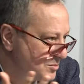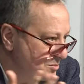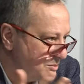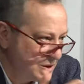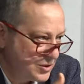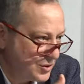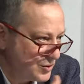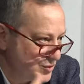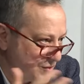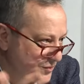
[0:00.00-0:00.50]

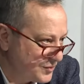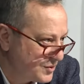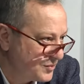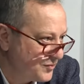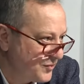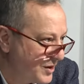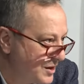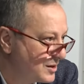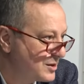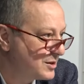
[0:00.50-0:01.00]
because of the
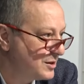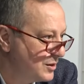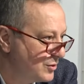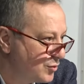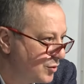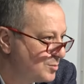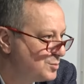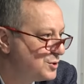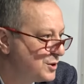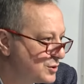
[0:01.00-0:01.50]
very
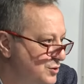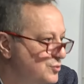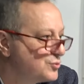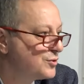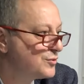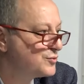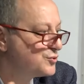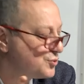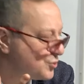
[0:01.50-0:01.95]
clear objection of